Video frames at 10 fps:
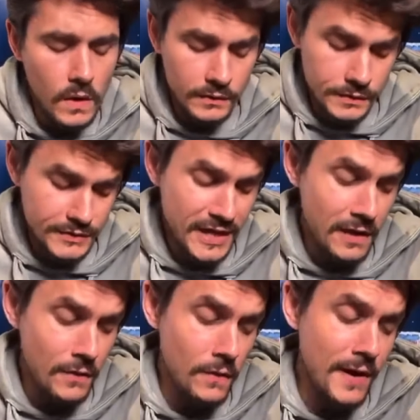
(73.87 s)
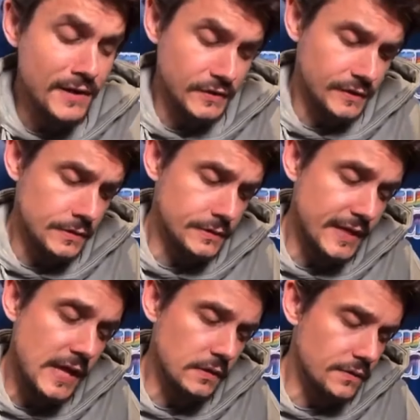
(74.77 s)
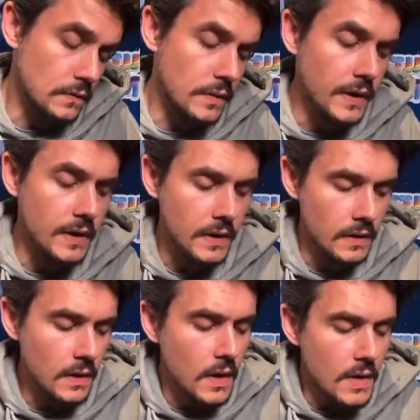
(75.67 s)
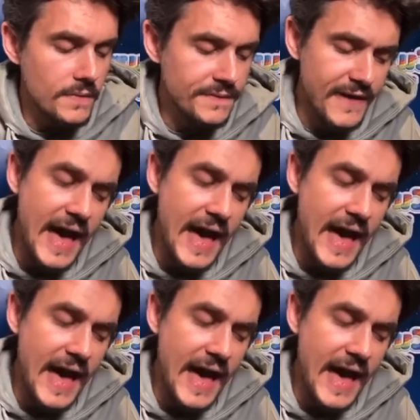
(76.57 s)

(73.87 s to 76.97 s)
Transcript: One generation's length away,